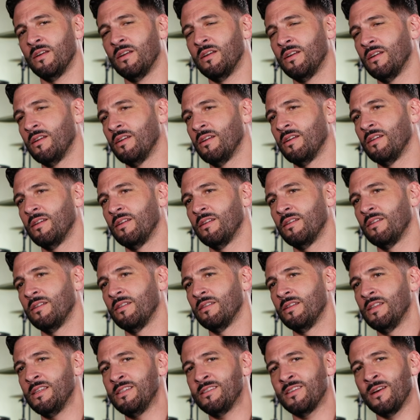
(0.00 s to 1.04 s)
Yeah, man.
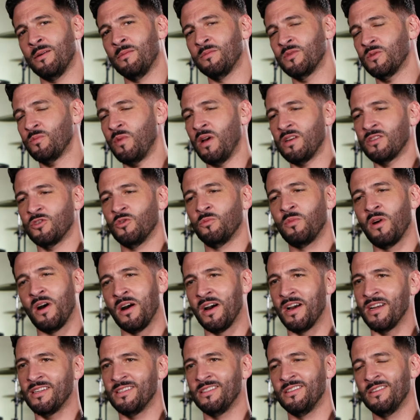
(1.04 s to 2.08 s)
Leave something special
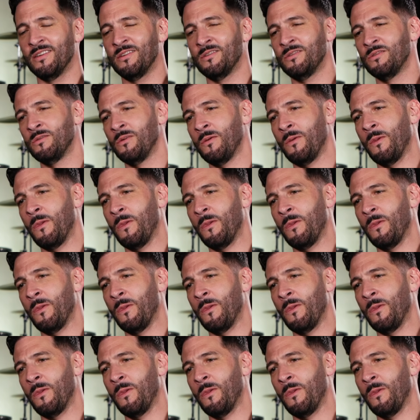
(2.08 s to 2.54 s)
behind, you know?